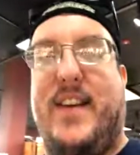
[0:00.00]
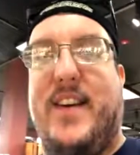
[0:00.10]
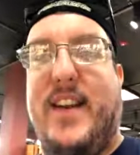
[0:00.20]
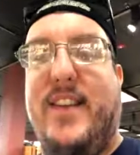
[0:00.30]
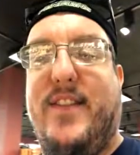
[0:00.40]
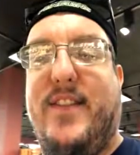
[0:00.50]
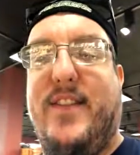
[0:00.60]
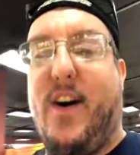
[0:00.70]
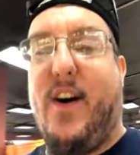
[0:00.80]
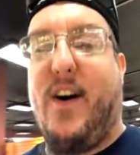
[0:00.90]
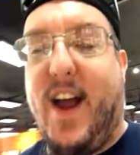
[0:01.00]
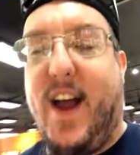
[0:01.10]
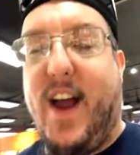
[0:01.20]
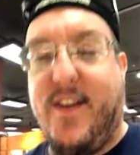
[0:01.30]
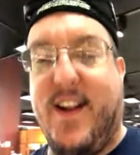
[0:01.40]
to Colorado, you
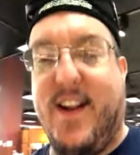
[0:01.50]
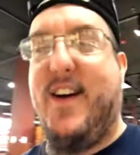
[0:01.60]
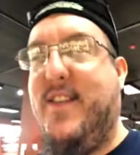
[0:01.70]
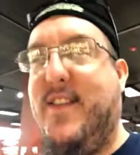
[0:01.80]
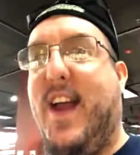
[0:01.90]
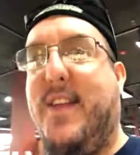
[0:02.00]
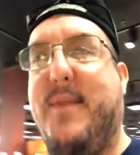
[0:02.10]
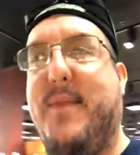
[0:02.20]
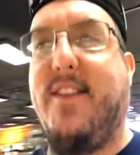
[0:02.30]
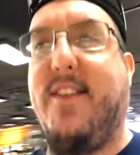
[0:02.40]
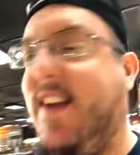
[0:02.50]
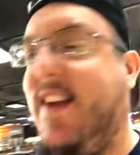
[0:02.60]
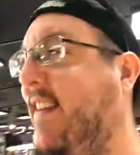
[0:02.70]
know, you guys might have a chance again.